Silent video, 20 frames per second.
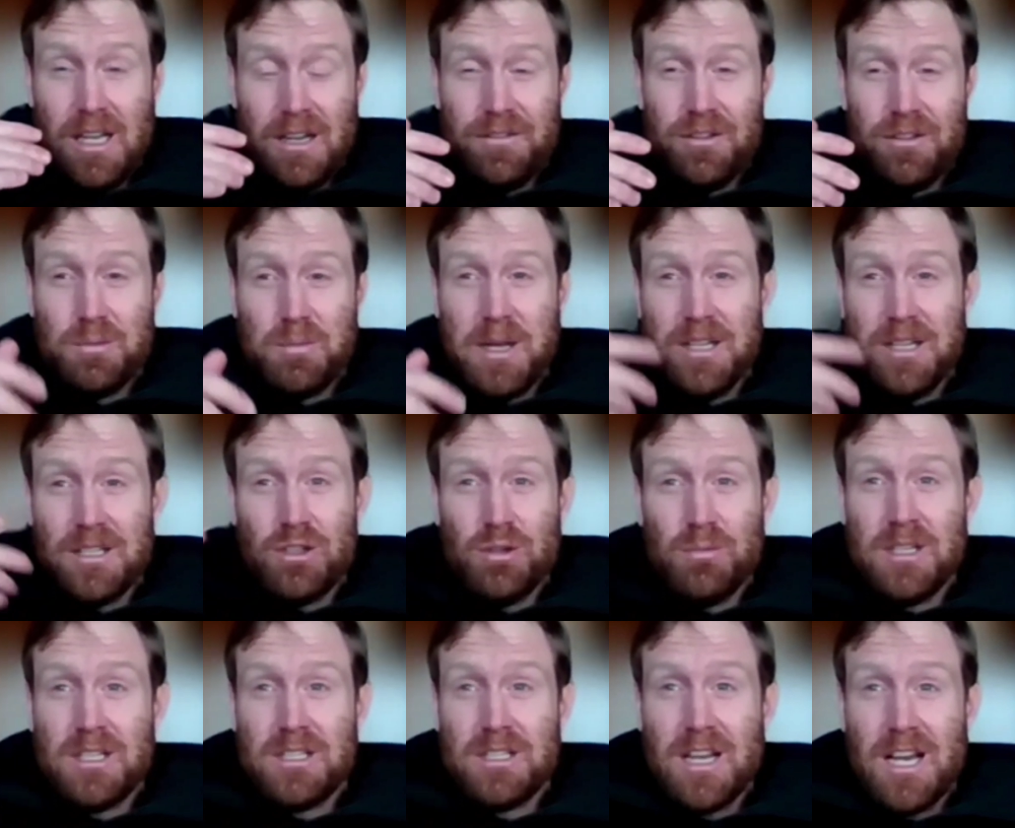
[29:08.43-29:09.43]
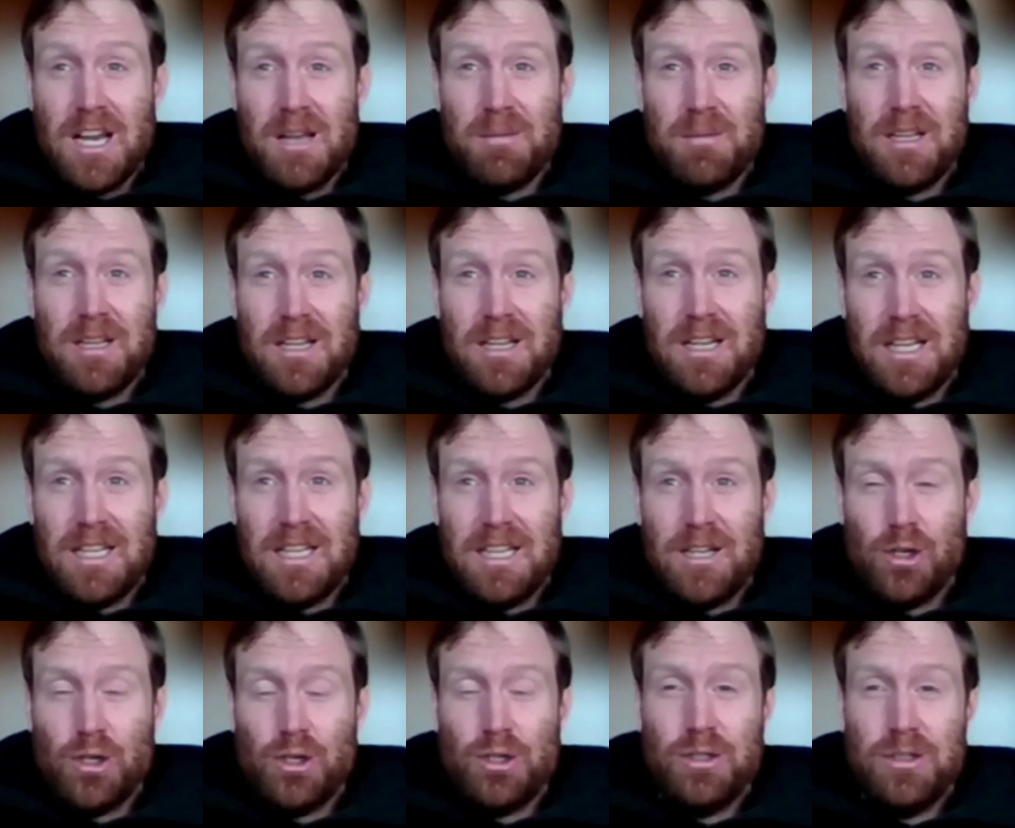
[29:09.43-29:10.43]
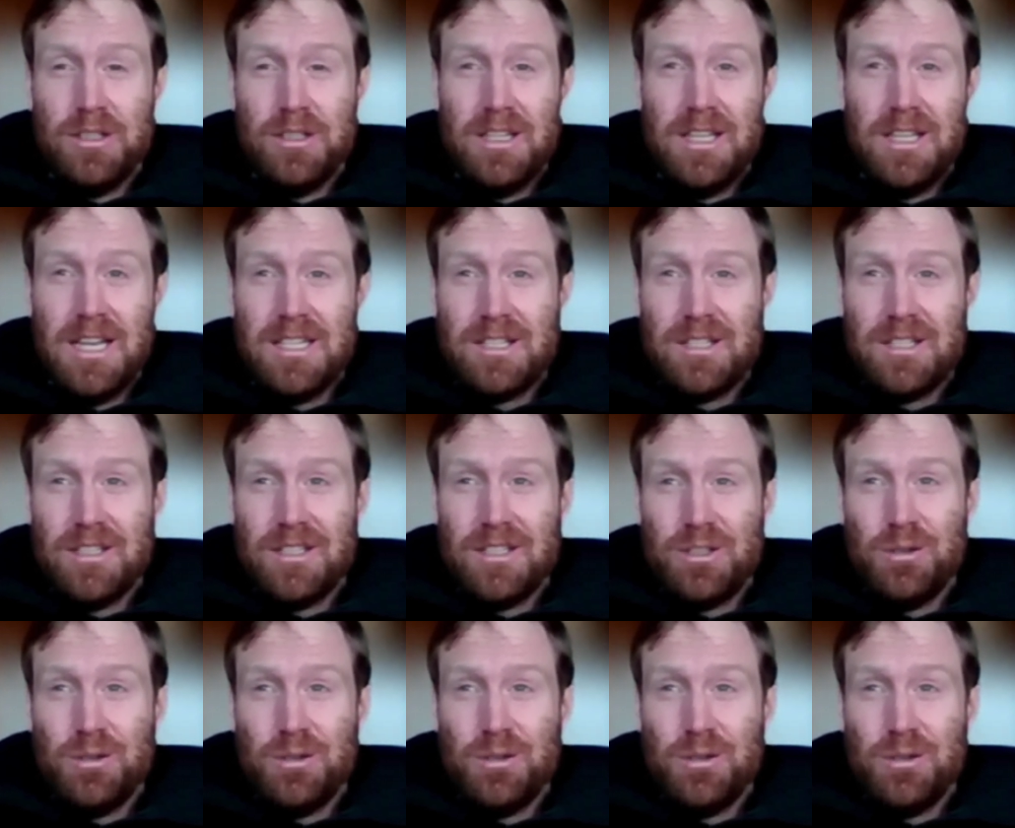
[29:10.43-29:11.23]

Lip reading: if you spend too much time and kind of get